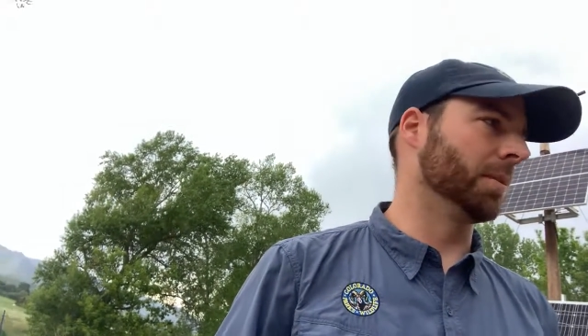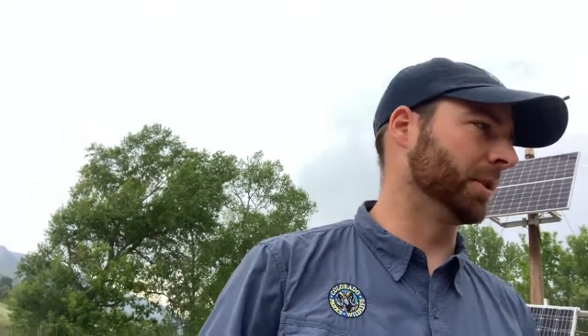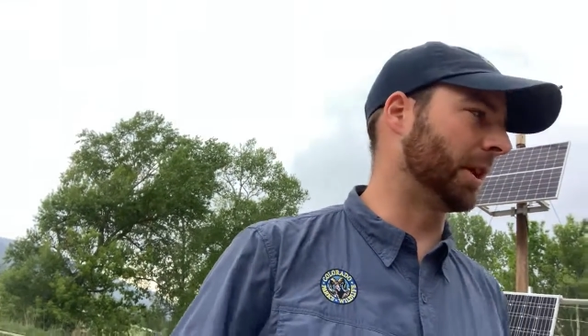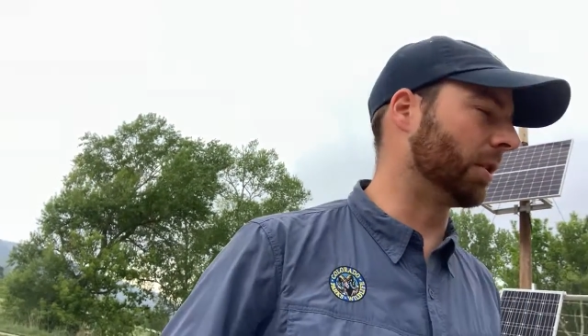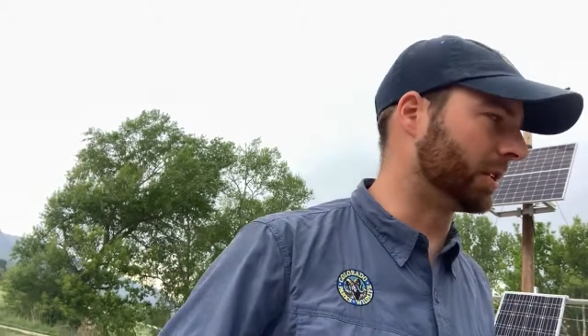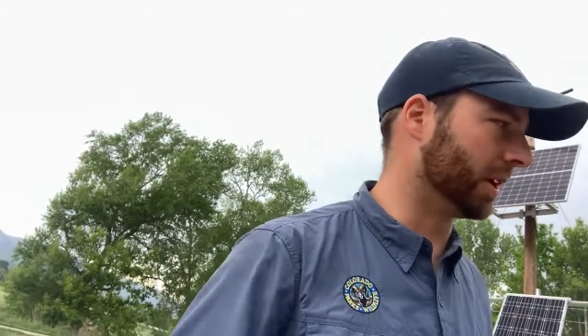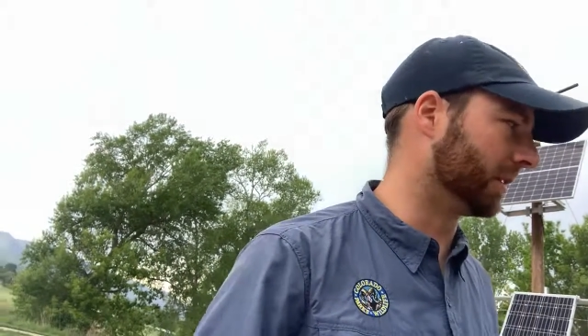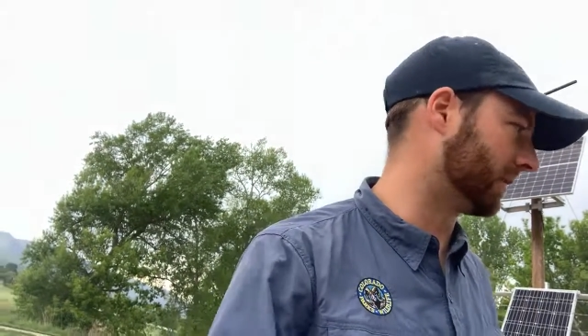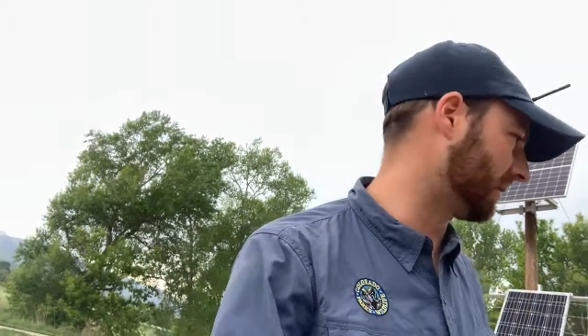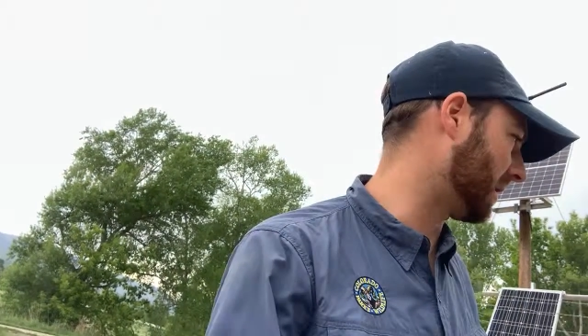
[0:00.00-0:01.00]
But they were
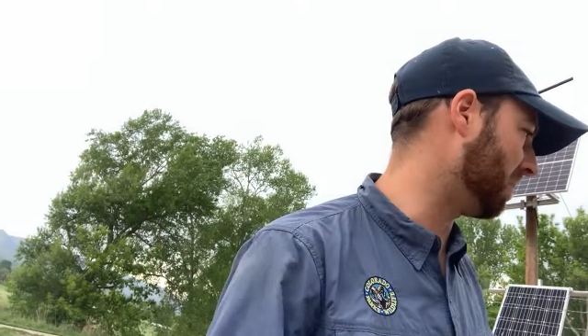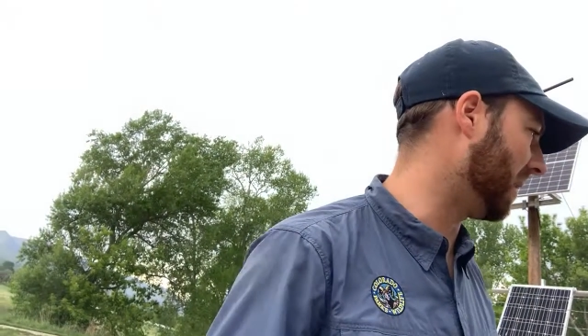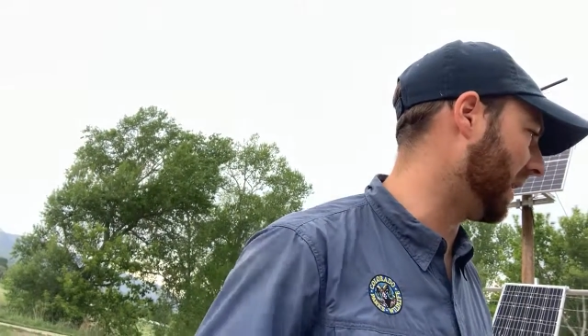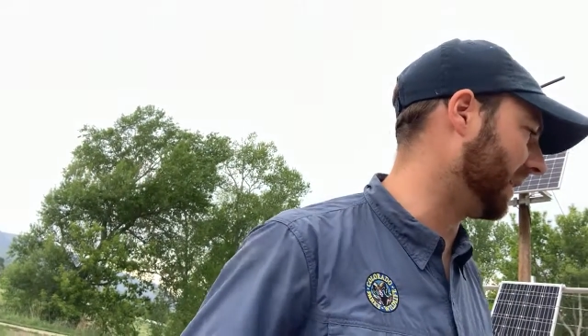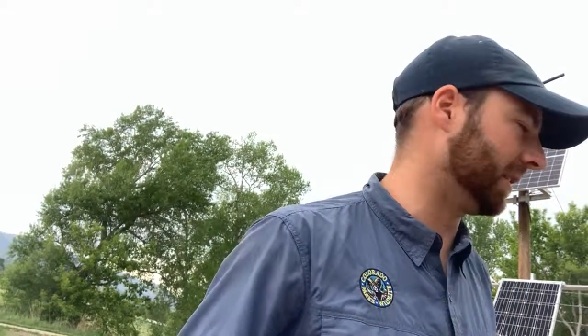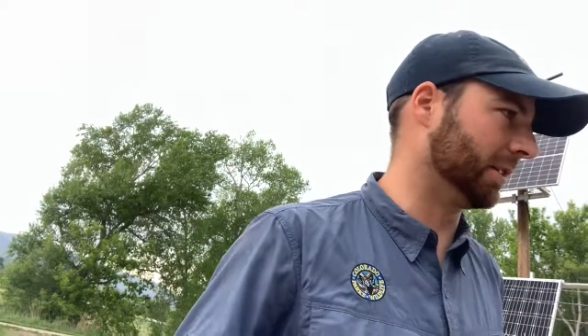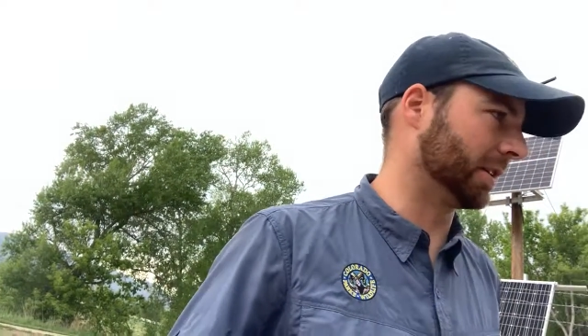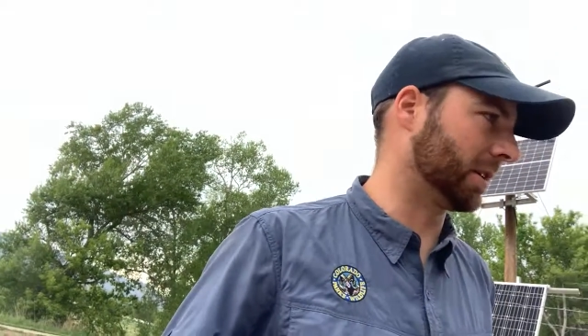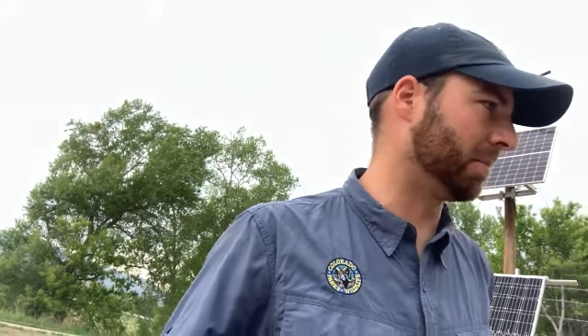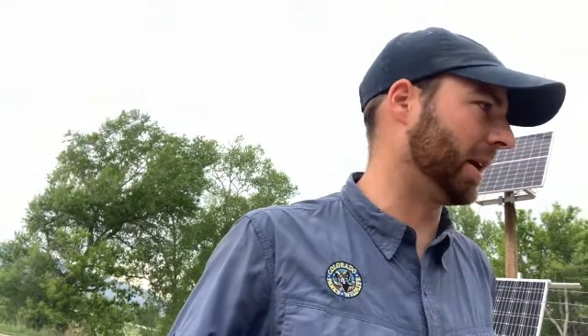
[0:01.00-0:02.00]
done combined, and the
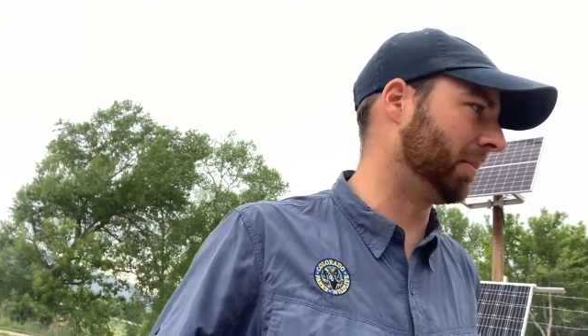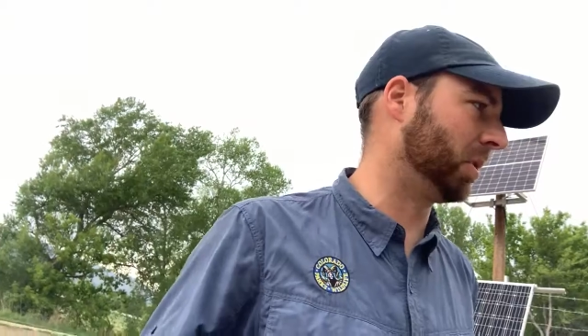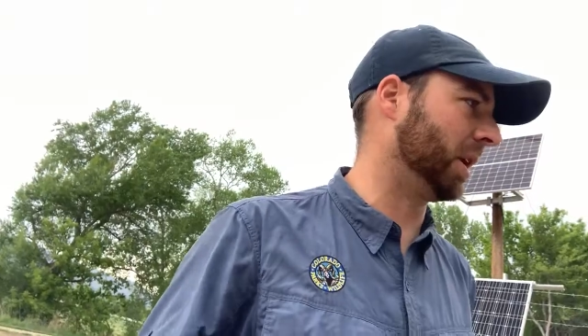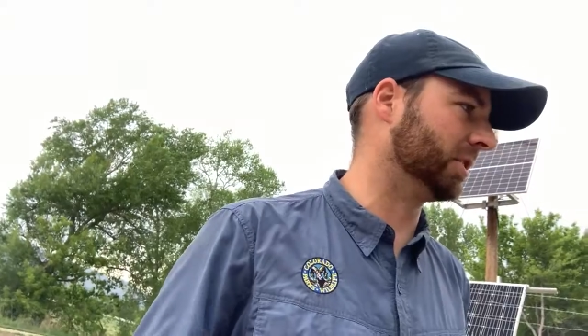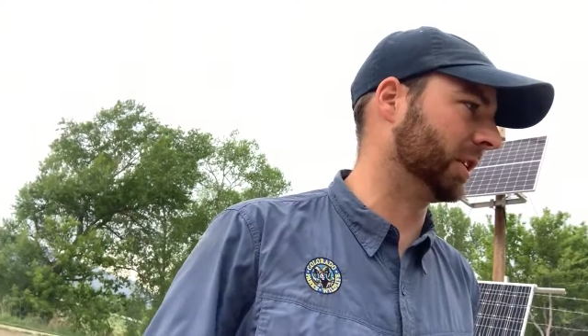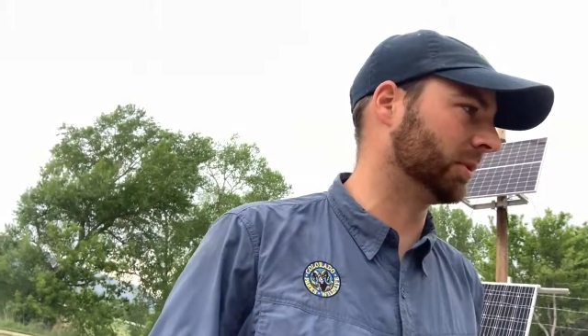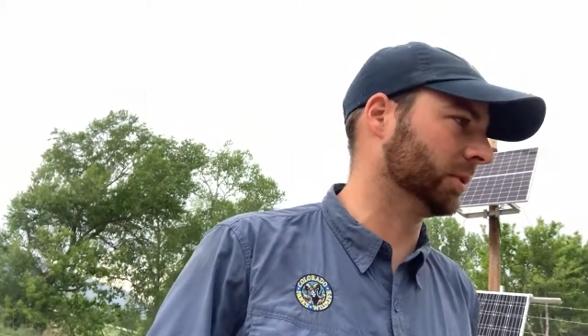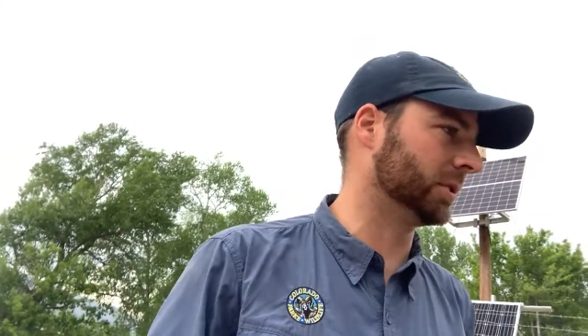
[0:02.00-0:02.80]
combined project was.